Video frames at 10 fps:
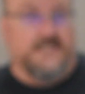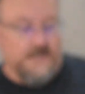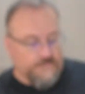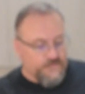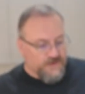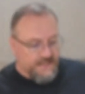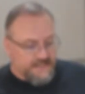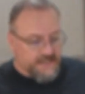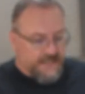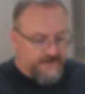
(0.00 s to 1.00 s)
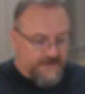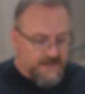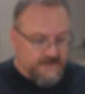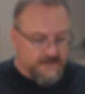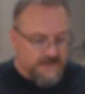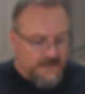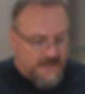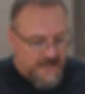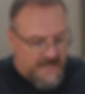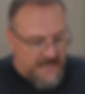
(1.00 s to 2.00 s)
that I'm putting together
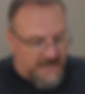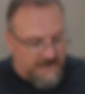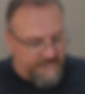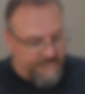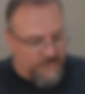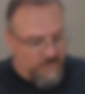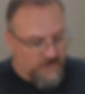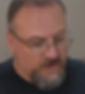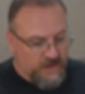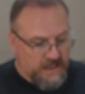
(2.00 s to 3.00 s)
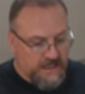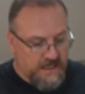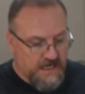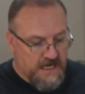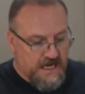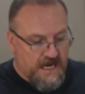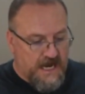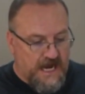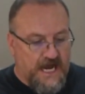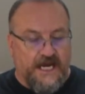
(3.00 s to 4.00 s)
are for
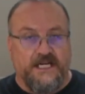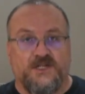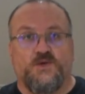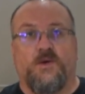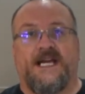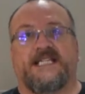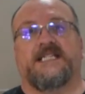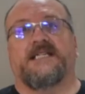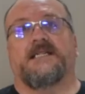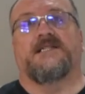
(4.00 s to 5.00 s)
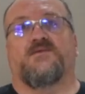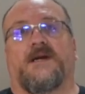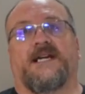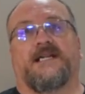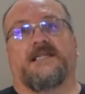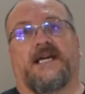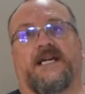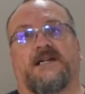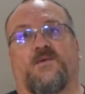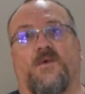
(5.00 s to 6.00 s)
a 23
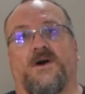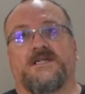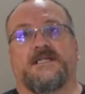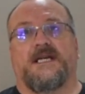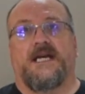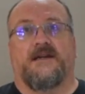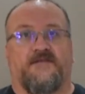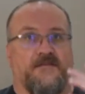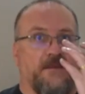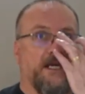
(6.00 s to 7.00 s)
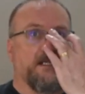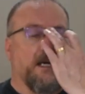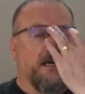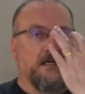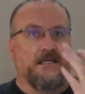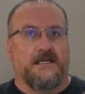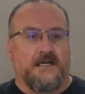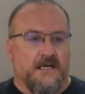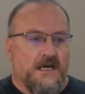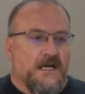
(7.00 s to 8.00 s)
litre wash in a fermenter.
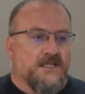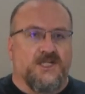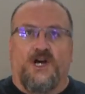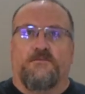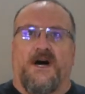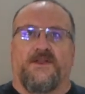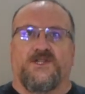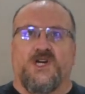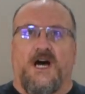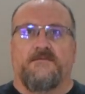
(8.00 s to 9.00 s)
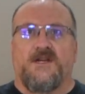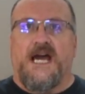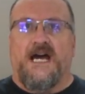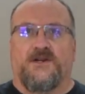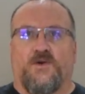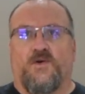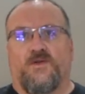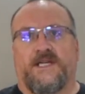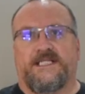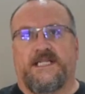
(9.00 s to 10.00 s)
So by the time you add all
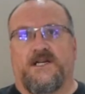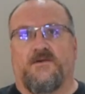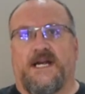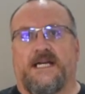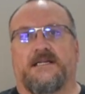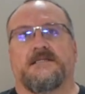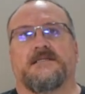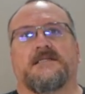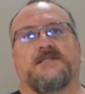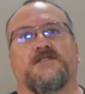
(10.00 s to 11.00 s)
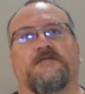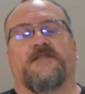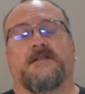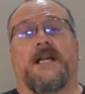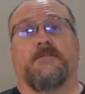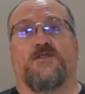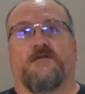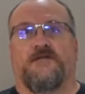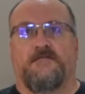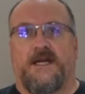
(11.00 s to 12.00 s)
these ingredients, you fill up your
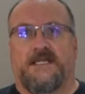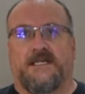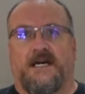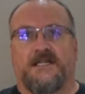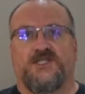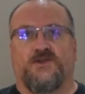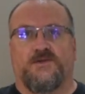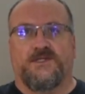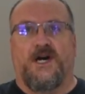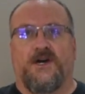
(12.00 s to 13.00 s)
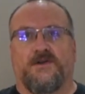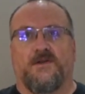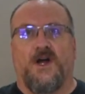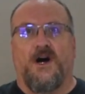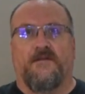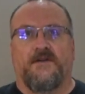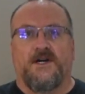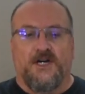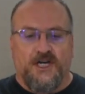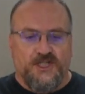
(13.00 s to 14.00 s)
fermenter to a total of
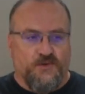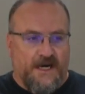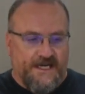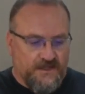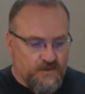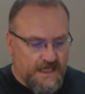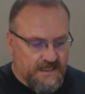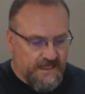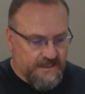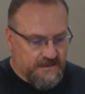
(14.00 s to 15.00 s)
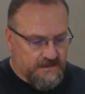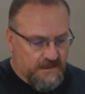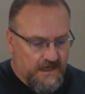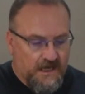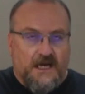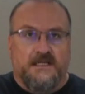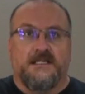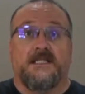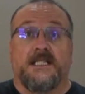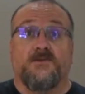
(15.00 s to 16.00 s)
23 litres.
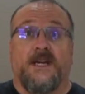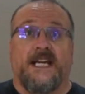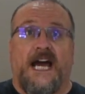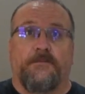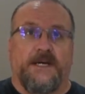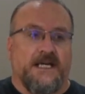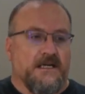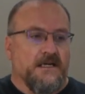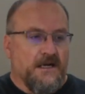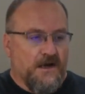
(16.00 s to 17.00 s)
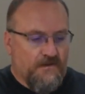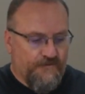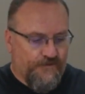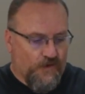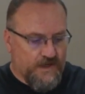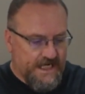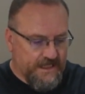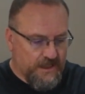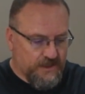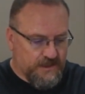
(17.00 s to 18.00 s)
So just recapping, 4
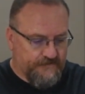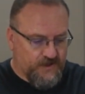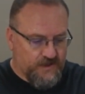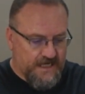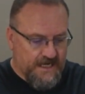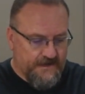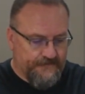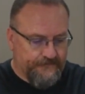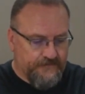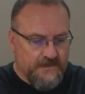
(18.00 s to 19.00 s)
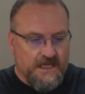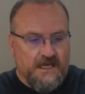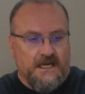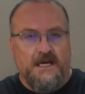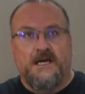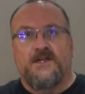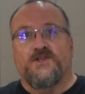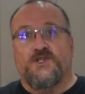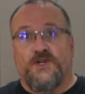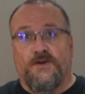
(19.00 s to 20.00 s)
kilos of sugar,
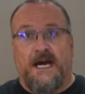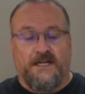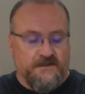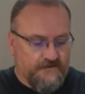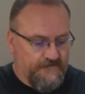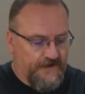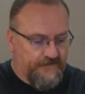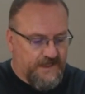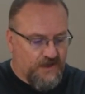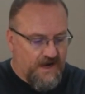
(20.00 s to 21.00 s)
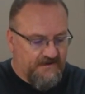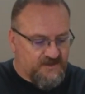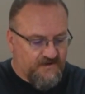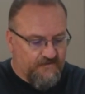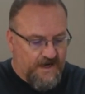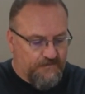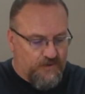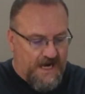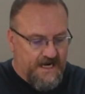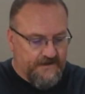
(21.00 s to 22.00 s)
250 grams of wheat
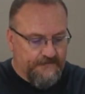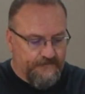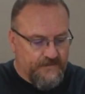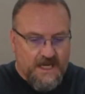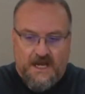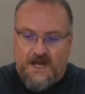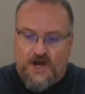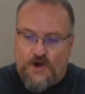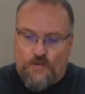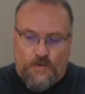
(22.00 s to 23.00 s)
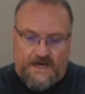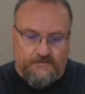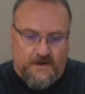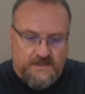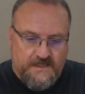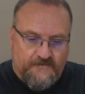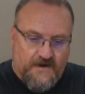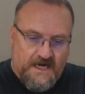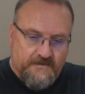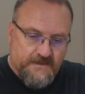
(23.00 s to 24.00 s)
bran, 1
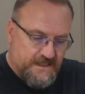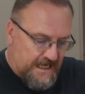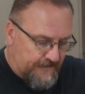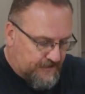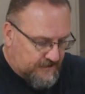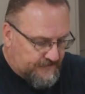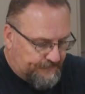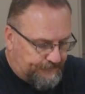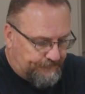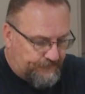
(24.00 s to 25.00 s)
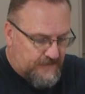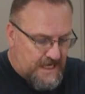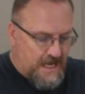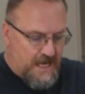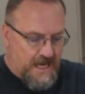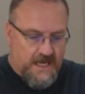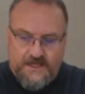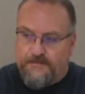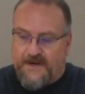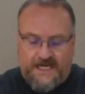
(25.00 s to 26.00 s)
multivitamin tablet,
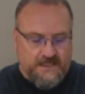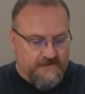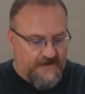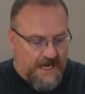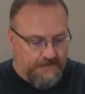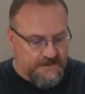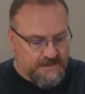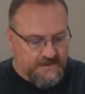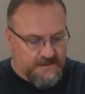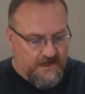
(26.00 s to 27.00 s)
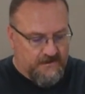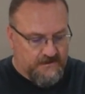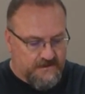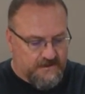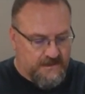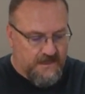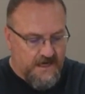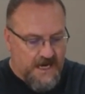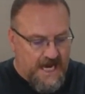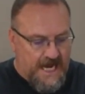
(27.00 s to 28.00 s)
the pinch of Epsom salts,
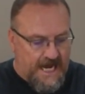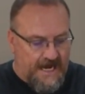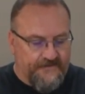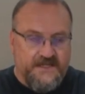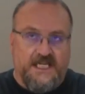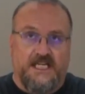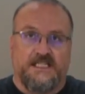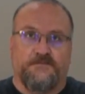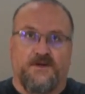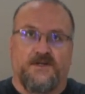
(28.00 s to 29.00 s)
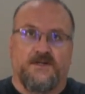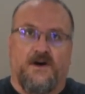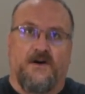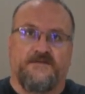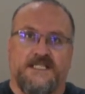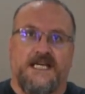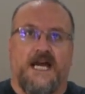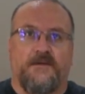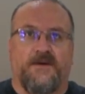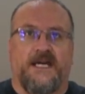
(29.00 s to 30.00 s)
half a teaspoon of
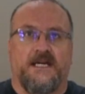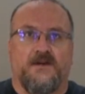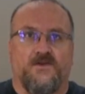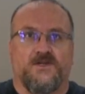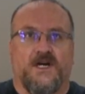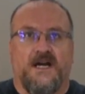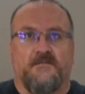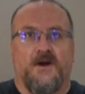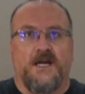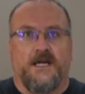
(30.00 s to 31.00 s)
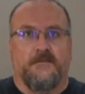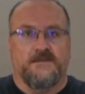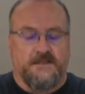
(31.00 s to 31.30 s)
DAP or diammonium